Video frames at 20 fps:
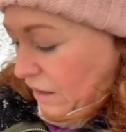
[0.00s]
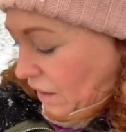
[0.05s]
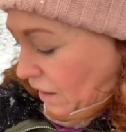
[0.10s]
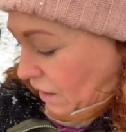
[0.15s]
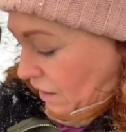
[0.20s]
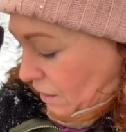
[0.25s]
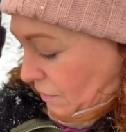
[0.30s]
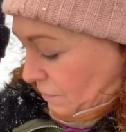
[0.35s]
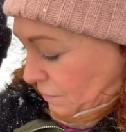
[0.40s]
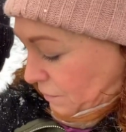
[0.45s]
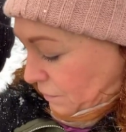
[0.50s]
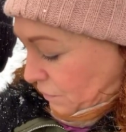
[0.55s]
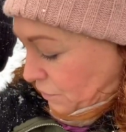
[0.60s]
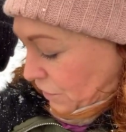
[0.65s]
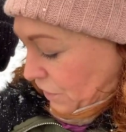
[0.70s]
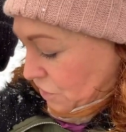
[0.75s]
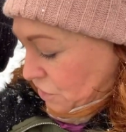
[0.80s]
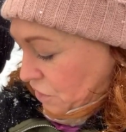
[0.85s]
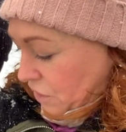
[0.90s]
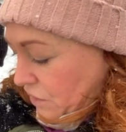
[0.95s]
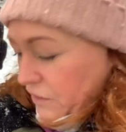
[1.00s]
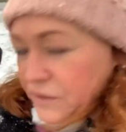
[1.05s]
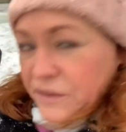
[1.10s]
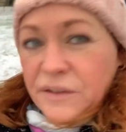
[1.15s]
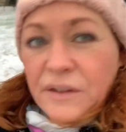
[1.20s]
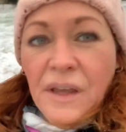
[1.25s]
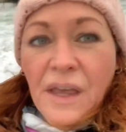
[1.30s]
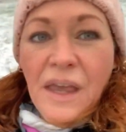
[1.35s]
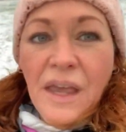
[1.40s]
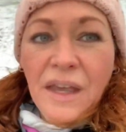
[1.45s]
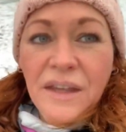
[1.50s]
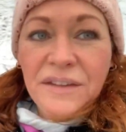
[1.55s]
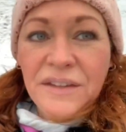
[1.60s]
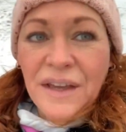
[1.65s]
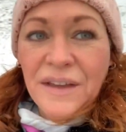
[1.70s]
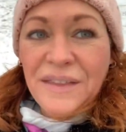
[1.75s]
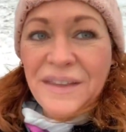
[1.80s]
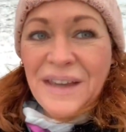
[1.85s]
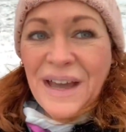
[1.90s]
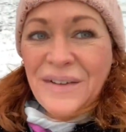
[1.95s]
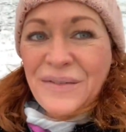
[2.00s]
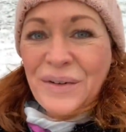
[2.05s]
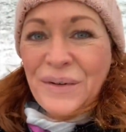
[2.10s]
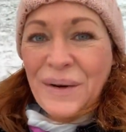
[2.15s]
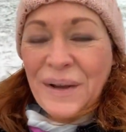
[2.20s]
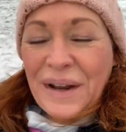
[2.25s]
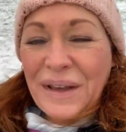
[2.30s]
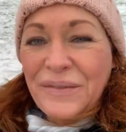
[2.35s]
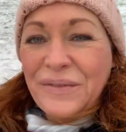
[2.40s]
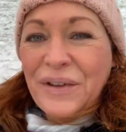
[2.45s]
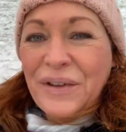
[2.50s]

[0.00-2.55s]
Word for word: um, precious. So the other one I've